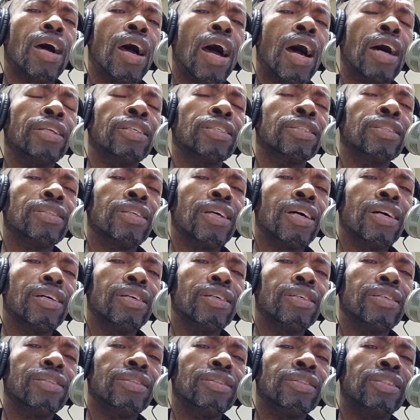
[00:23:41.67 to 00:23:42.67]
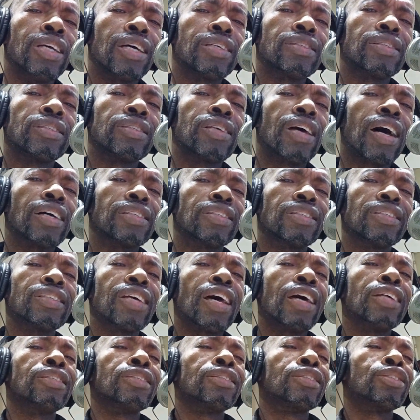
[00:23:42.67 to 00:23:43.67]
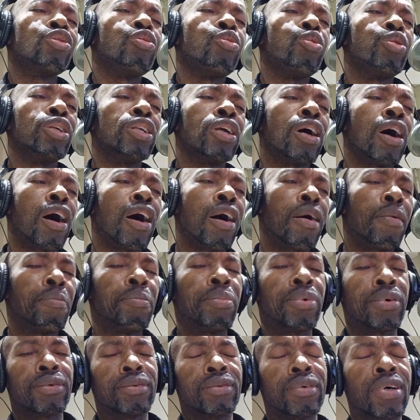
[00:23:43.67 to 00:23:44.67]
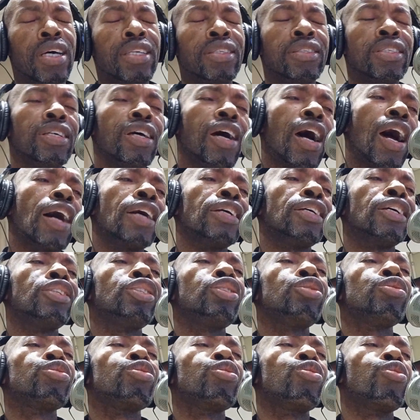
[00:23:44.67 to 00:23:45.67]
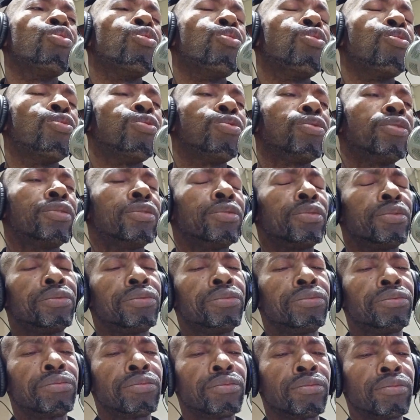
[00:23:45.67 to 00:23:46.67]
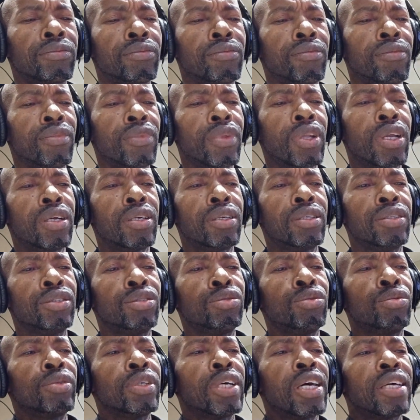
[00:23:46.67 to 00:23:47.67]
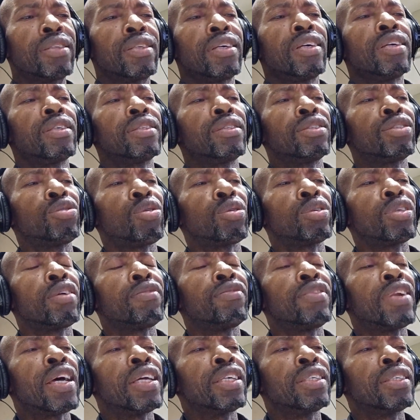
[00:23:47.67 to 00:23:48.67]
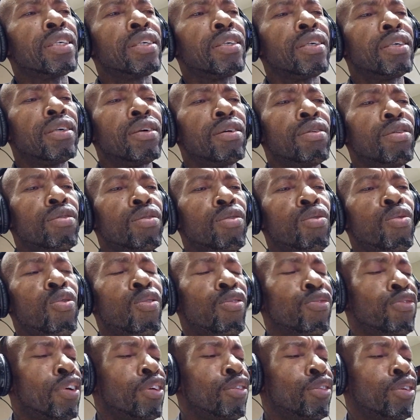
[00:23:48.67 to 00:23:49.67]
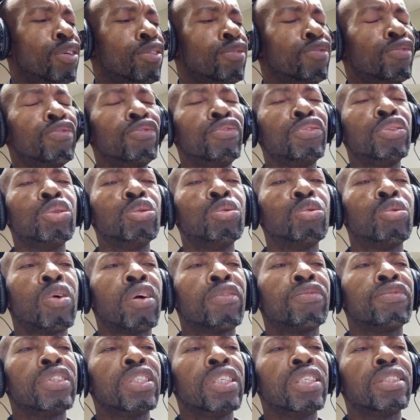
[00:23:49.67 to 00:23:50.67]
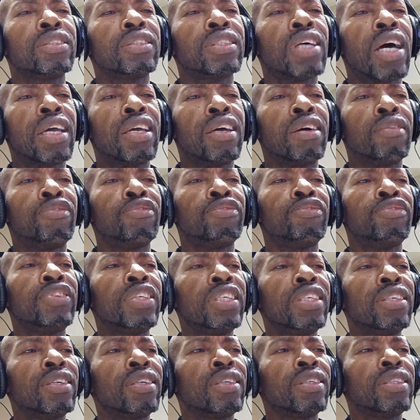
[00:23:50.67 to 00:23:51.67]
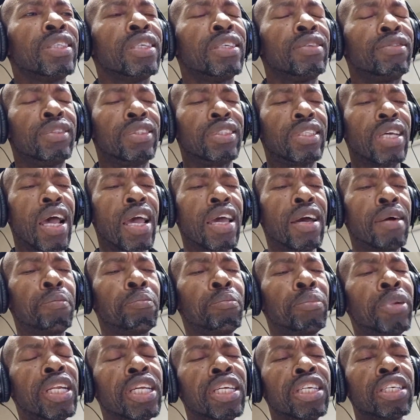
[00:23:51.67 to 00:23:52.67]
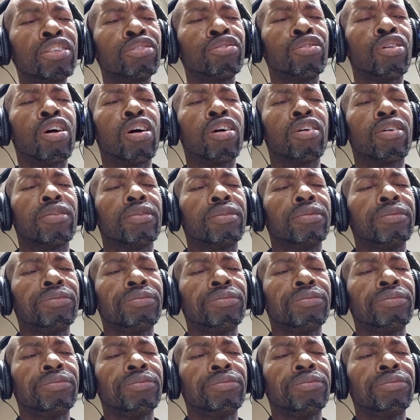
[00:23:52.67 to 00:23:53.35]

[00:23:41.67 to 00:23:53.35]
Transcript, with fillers: And it just ascends going up. And the higher you go, you get a sort of like overall view of the entire field, the entire playground.